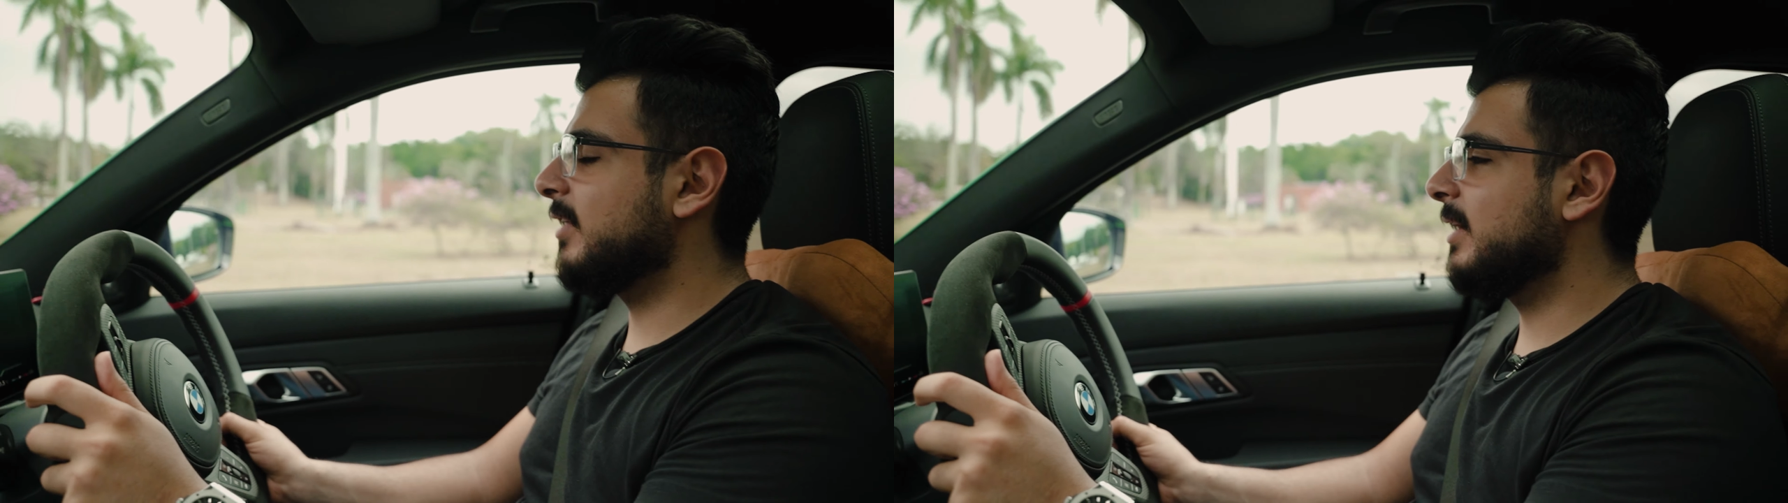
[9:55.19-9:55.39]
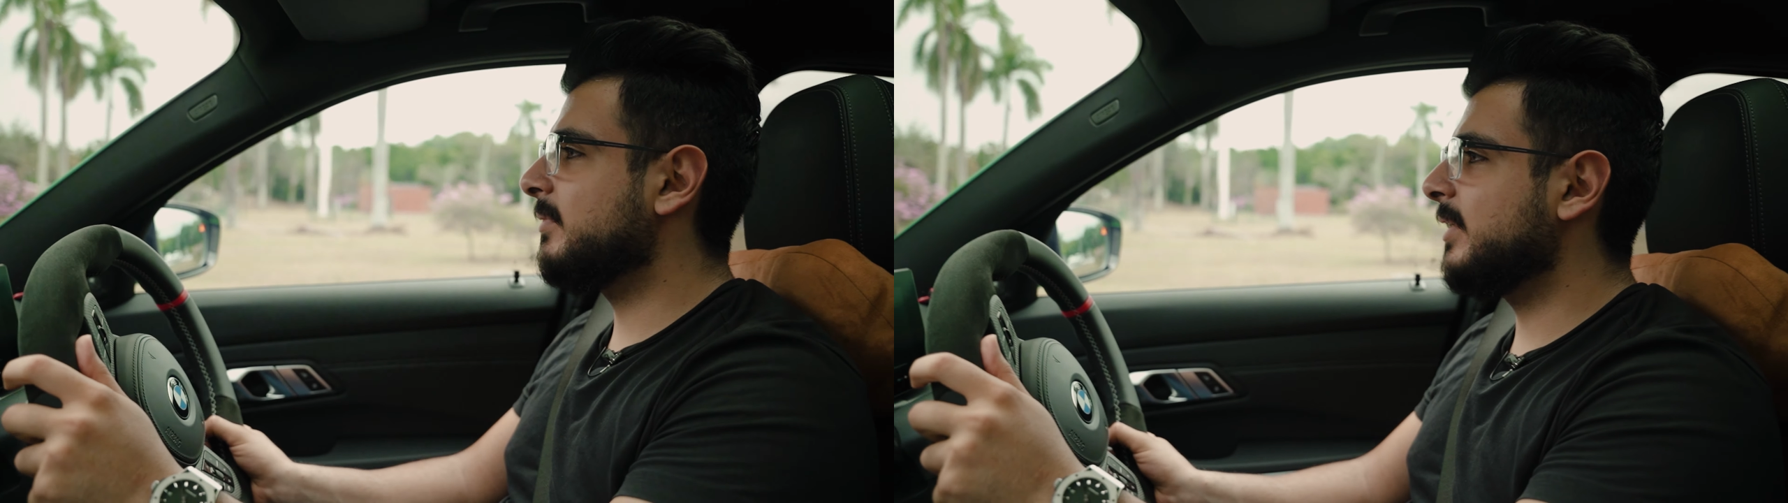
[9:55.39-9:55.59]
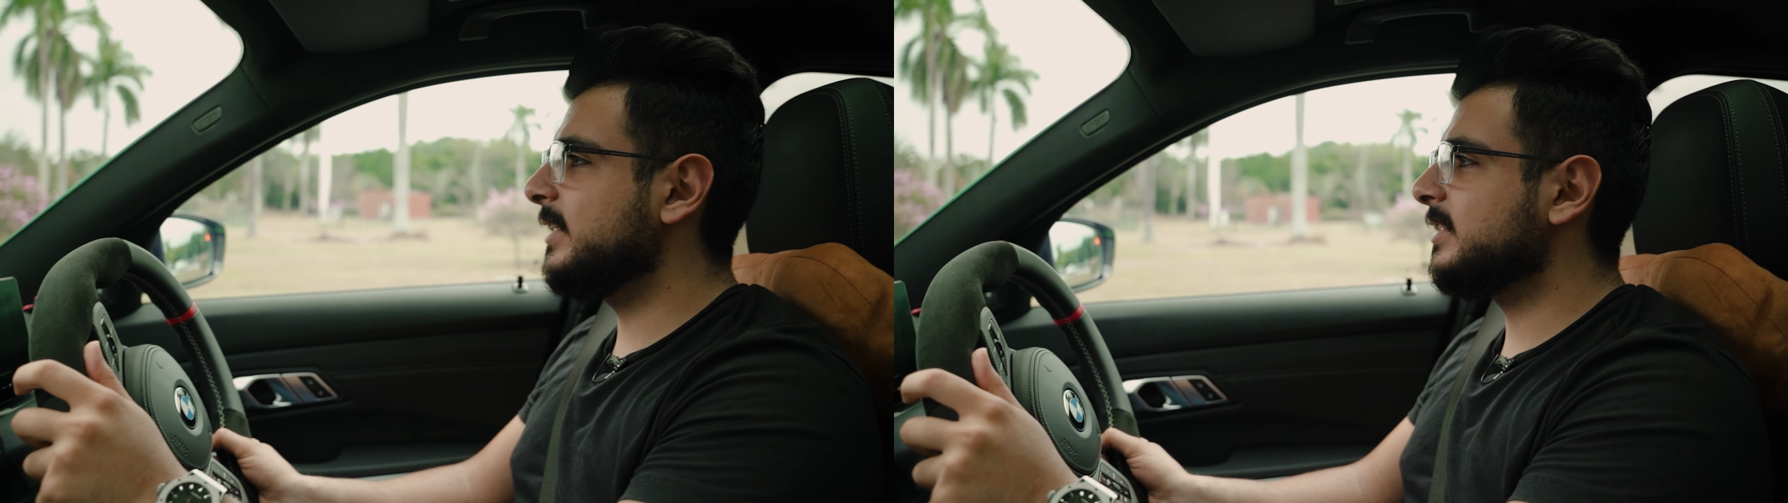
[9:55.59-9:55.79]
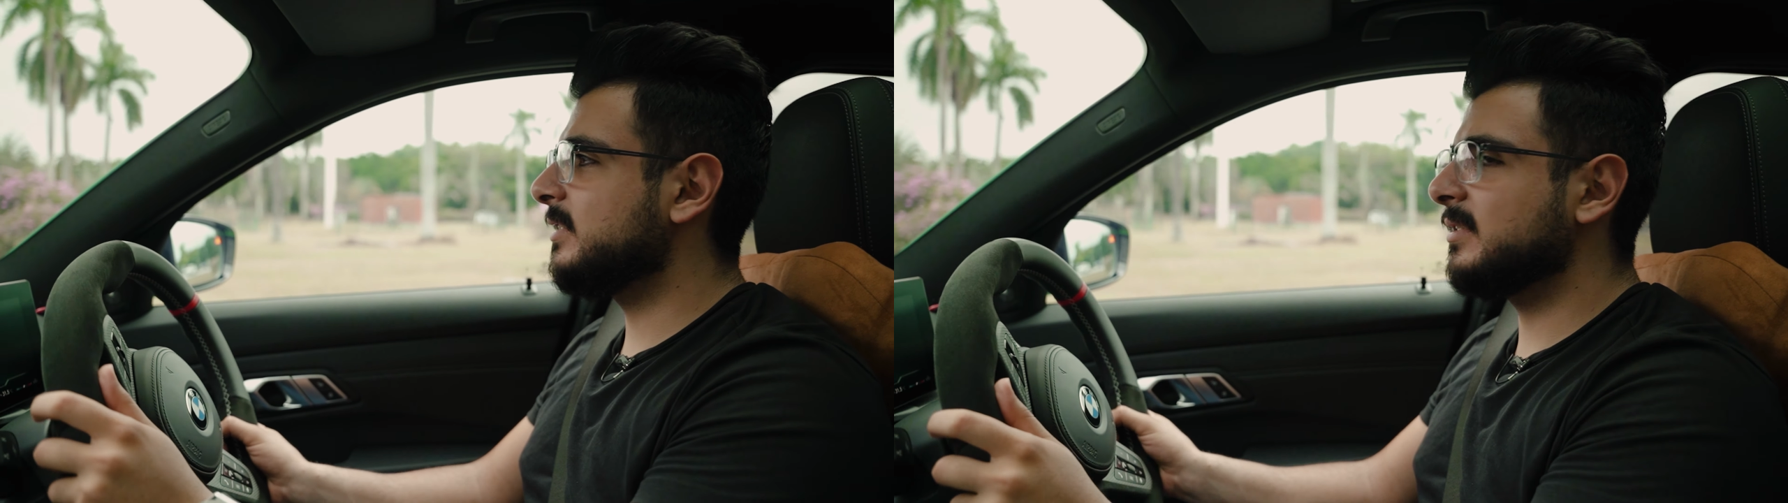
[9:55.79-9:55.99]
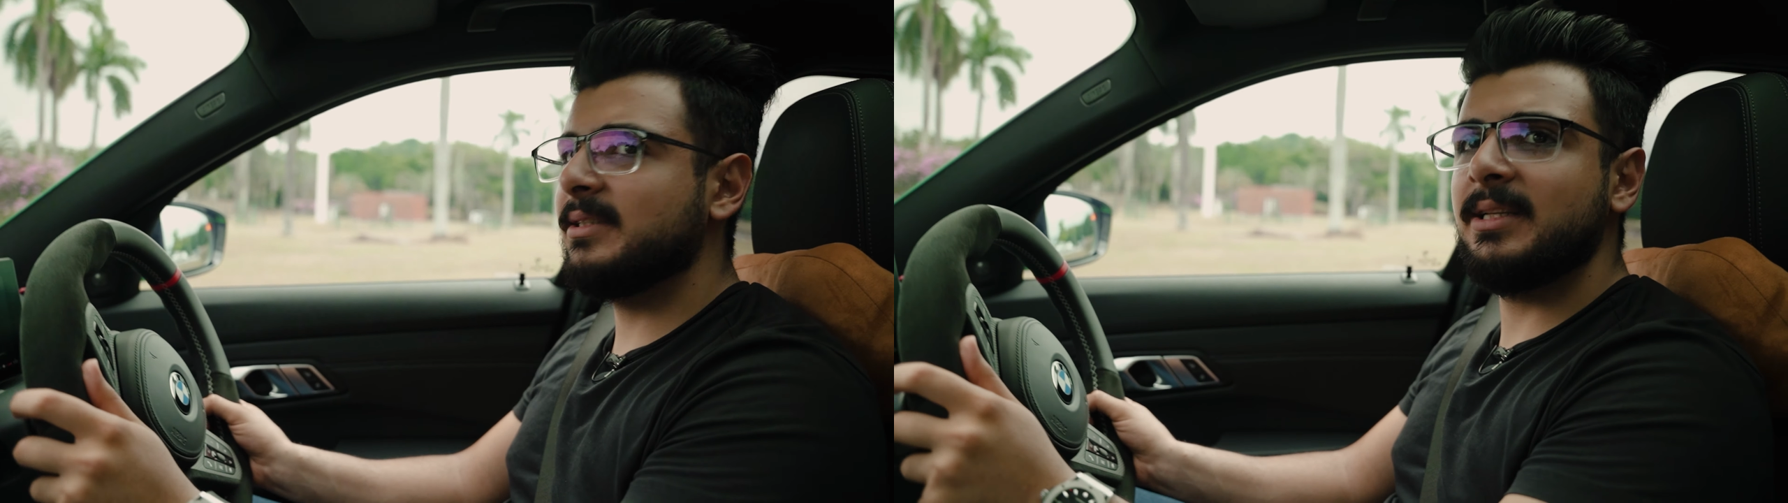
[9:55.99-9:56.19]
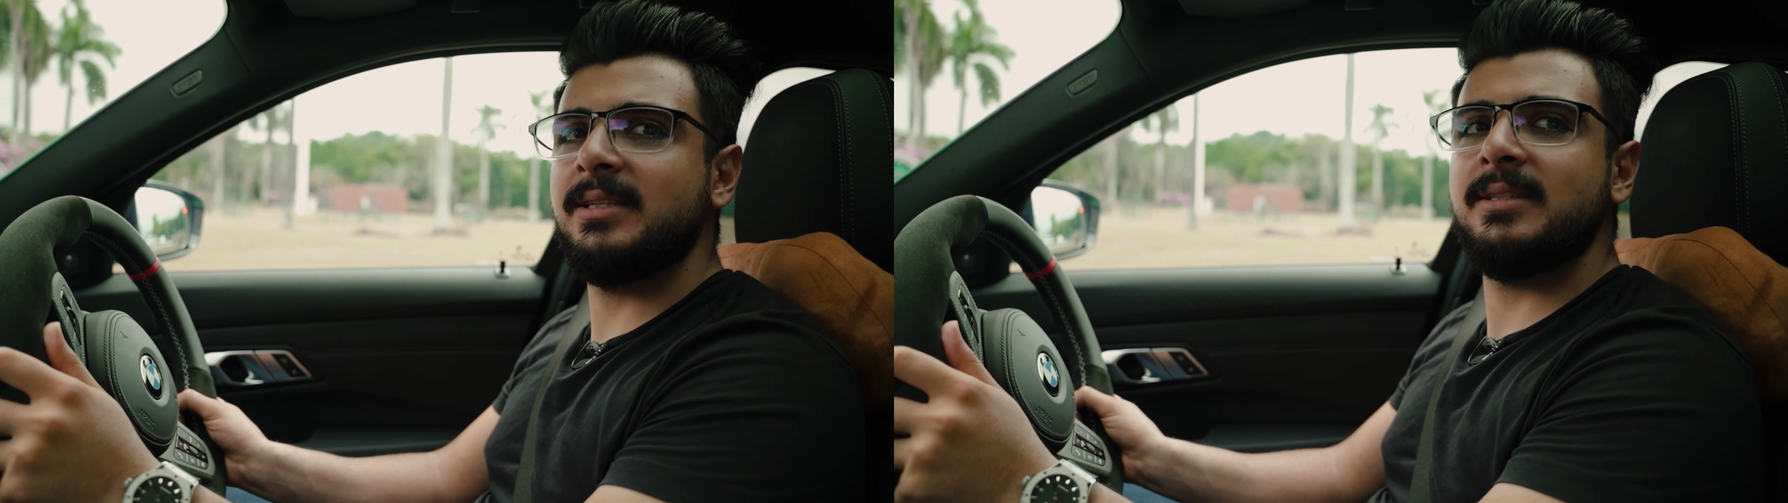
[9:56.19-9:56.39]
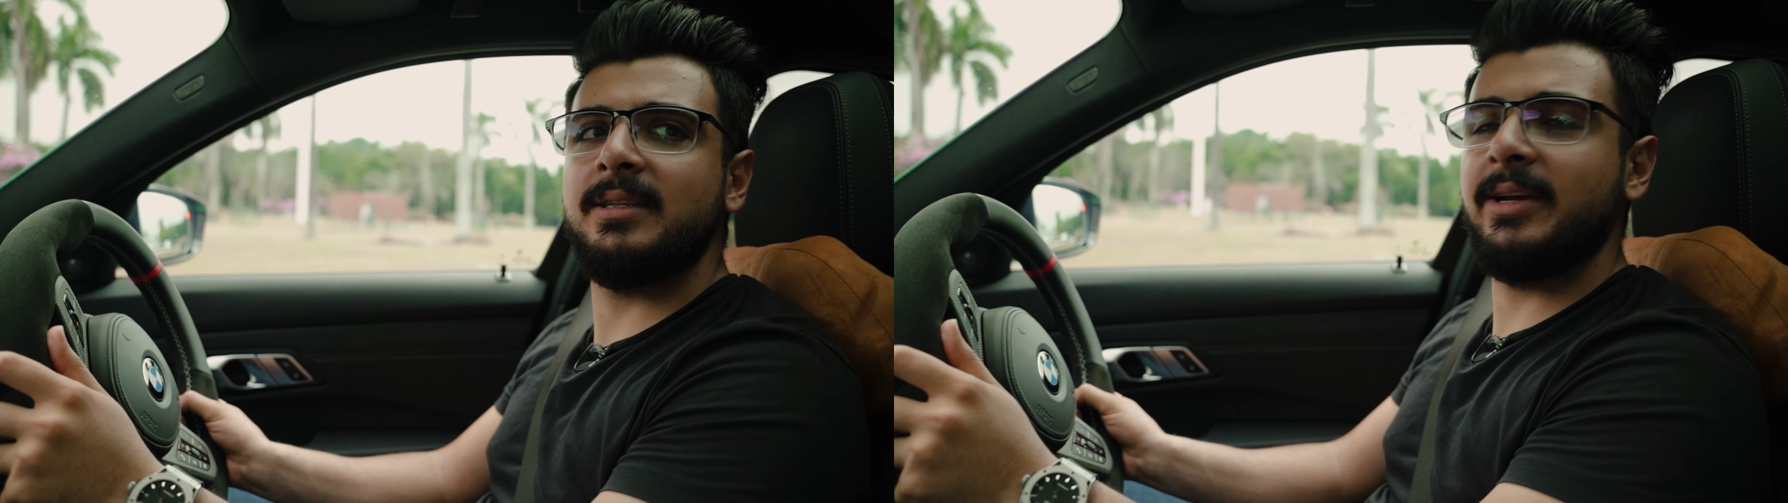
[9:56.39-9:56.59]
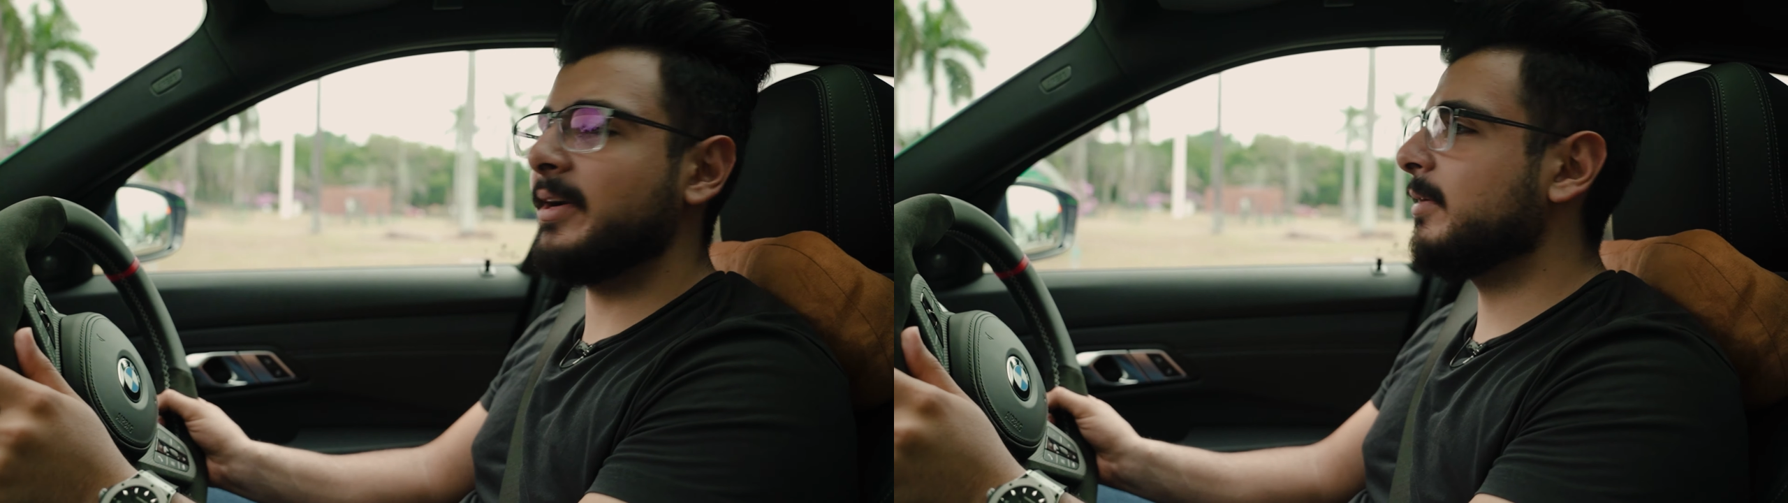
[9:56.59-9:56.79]
vibrations in the
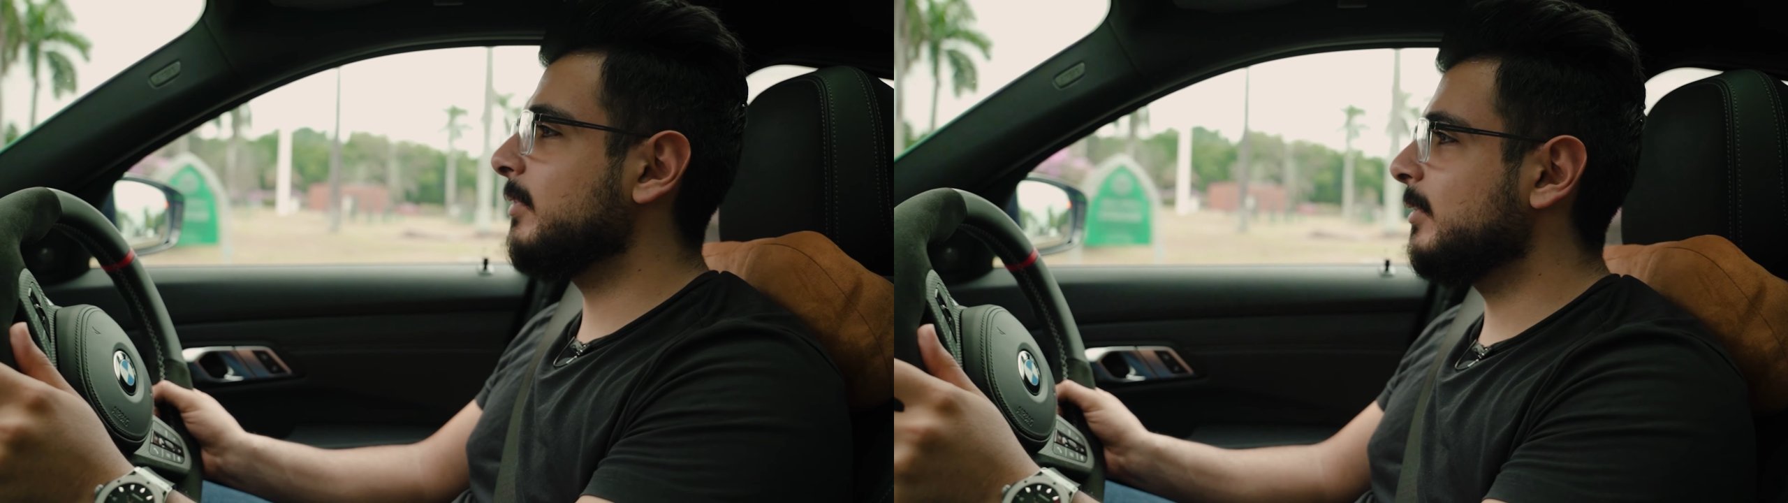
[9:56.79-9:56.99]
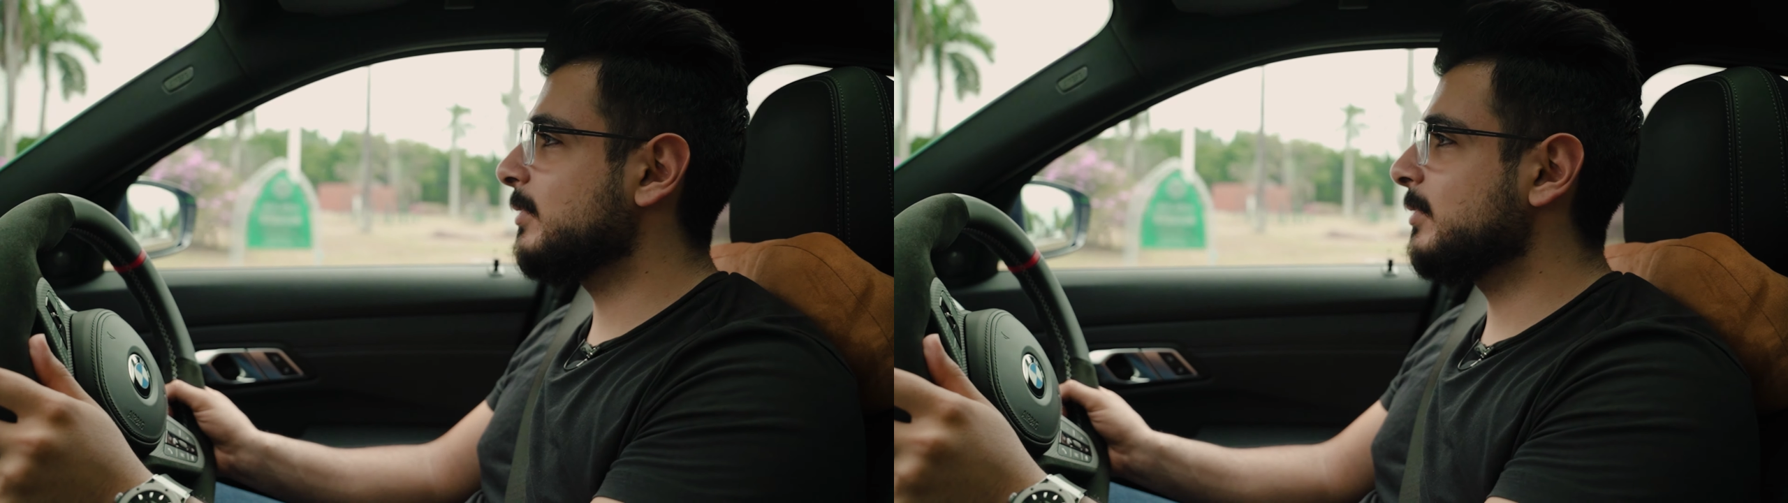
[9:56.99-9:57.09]
steering wheel,